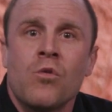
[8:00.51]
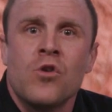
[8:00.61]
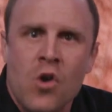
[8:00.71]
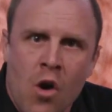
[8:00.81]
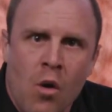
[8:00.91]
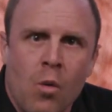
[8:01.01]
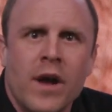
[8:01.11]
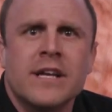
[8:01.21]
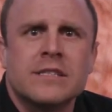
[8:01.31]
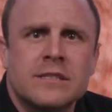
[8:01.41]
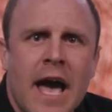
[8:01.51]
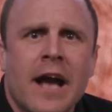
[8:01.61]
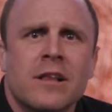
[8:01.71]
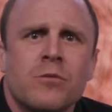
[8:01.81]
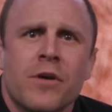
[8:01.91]
know
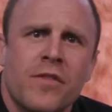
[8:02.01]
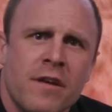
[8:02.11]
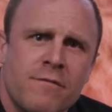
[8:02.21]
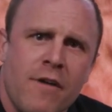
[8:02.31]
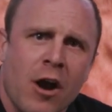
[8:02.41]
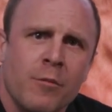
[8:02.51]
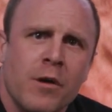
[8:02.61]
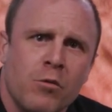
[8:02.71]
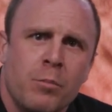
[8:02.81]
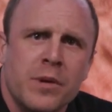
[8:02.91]
exactly what the environment will